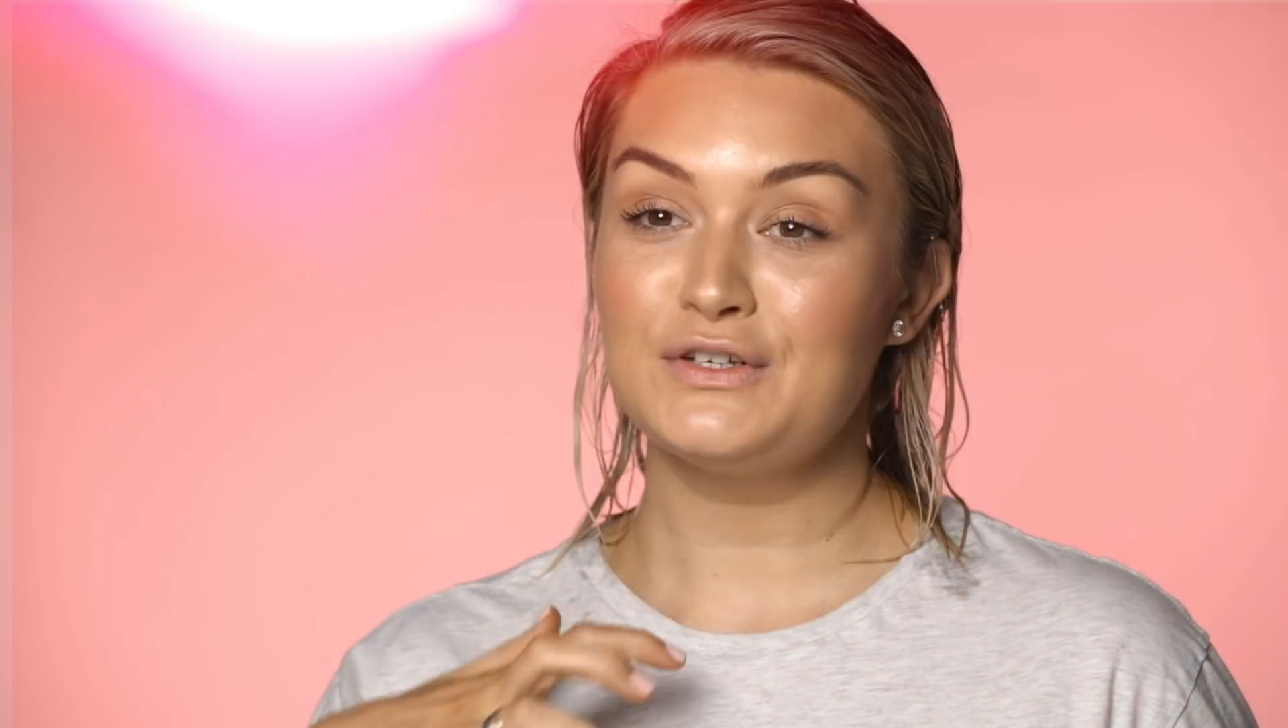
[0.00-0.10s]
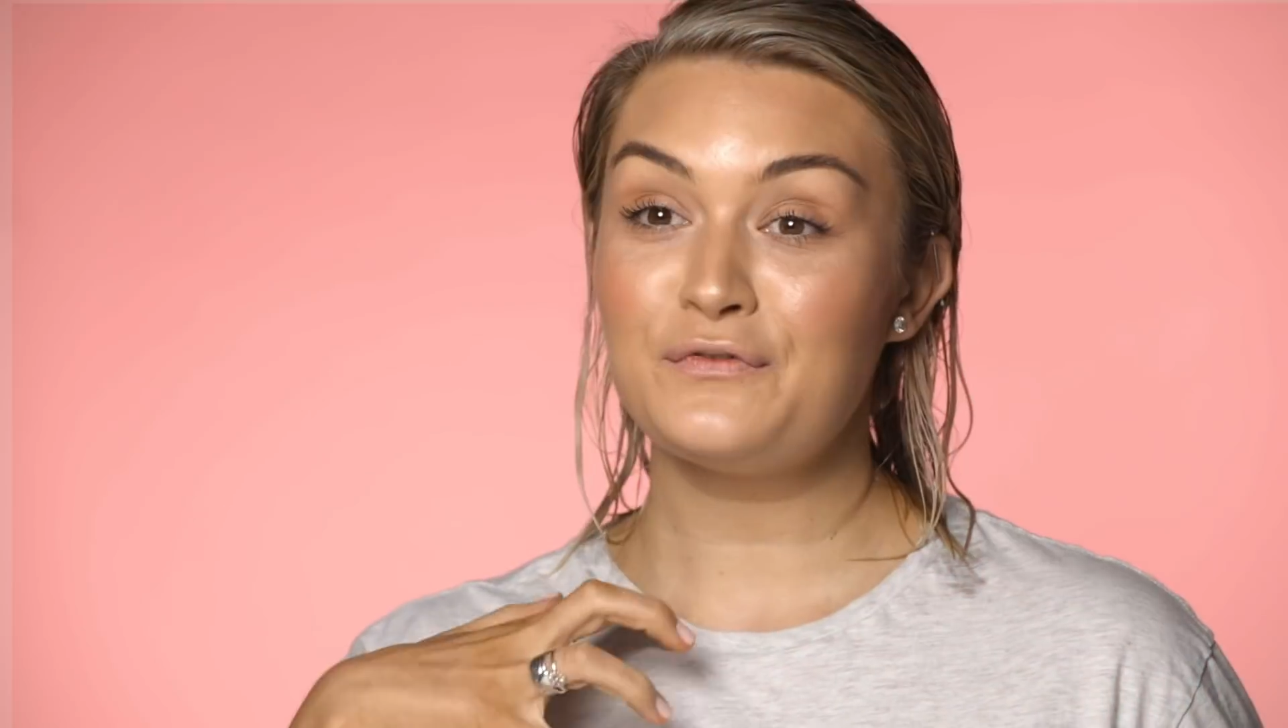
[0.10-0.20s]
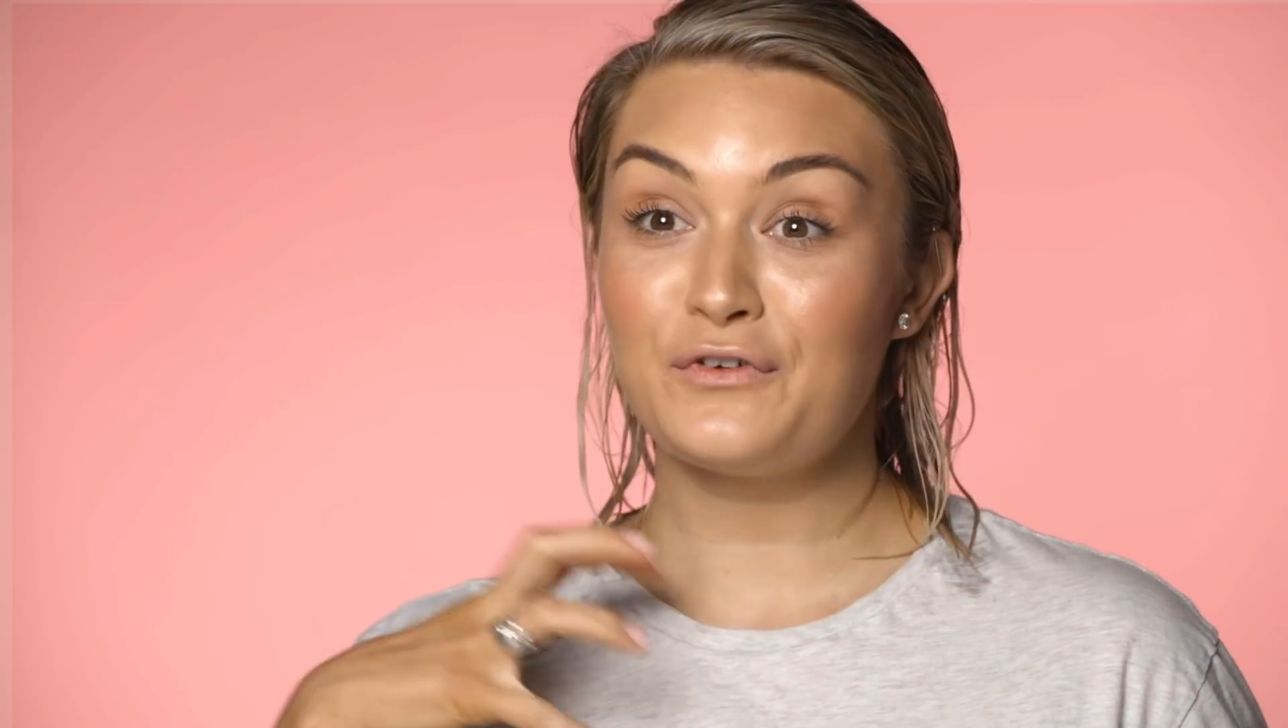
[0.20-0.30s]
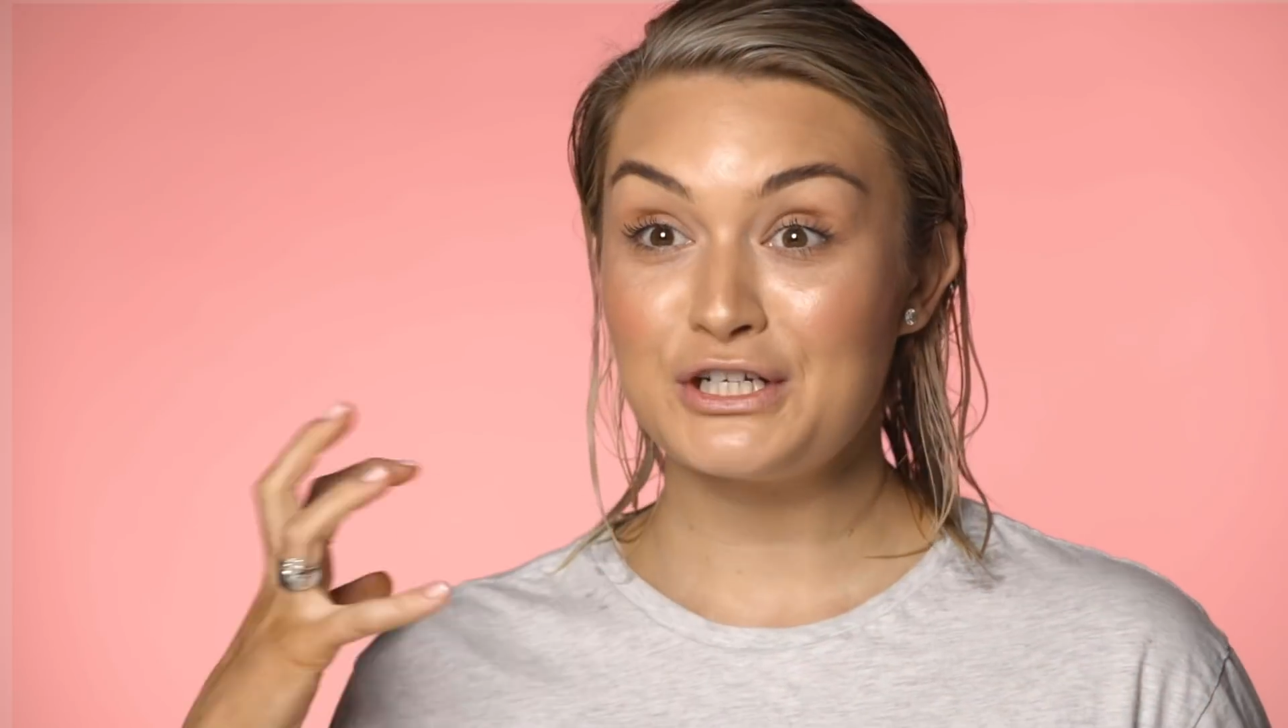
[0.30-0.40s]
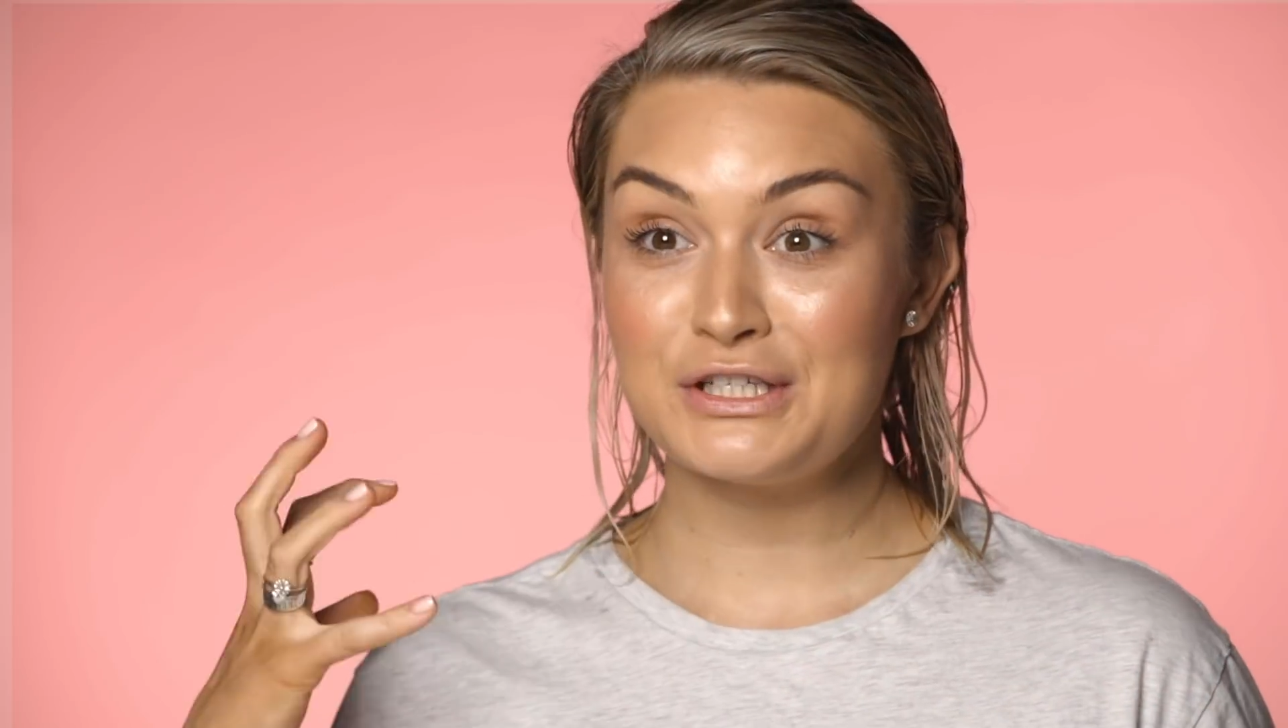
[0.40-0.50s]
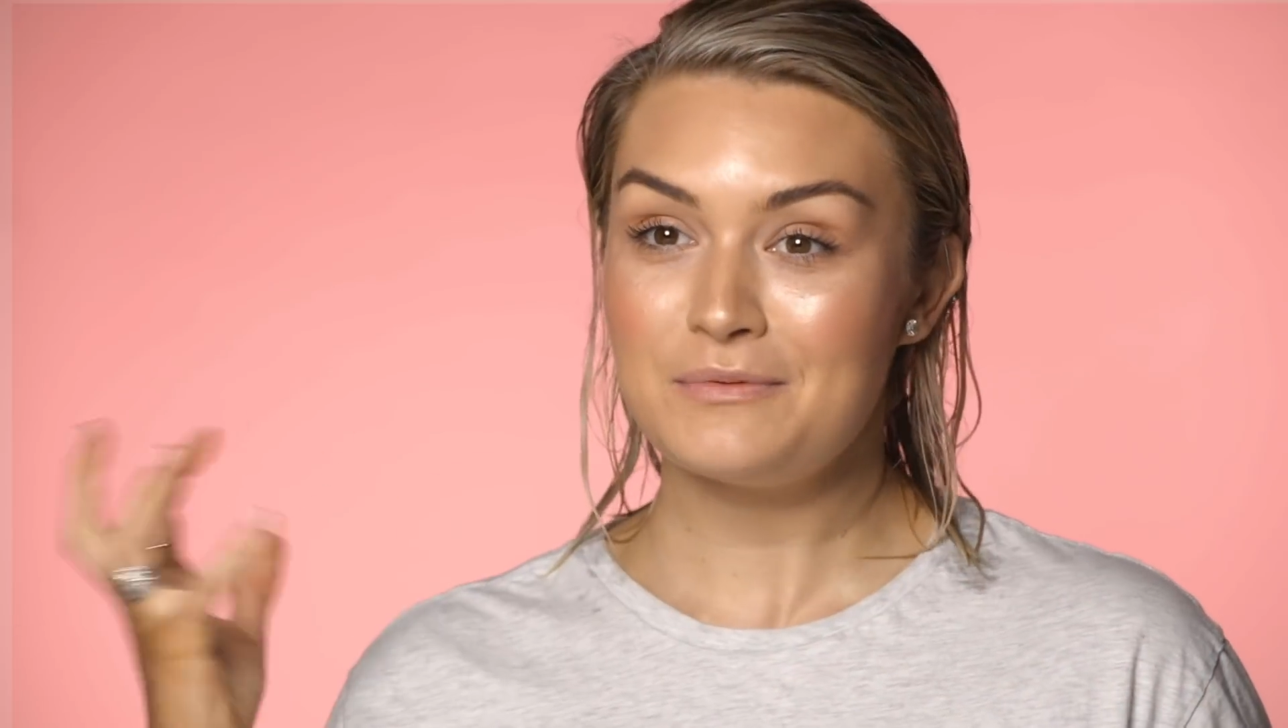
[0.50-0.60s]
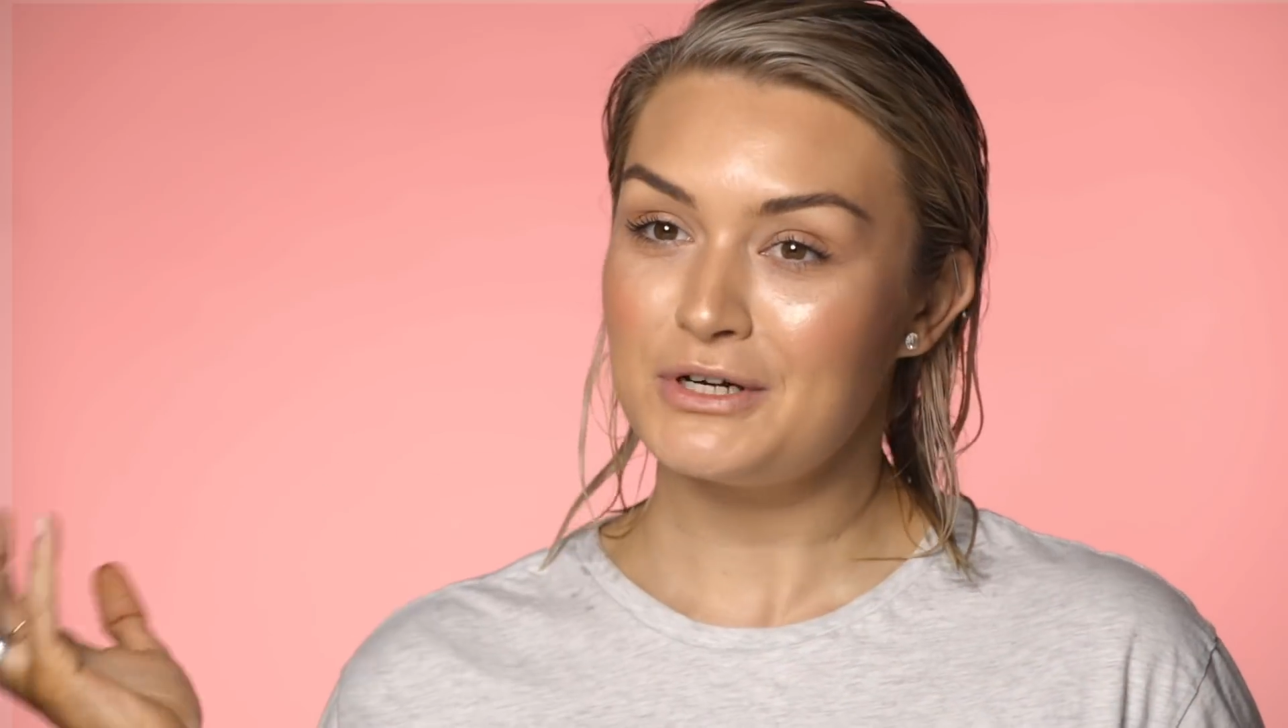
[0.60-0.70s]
I've just freshly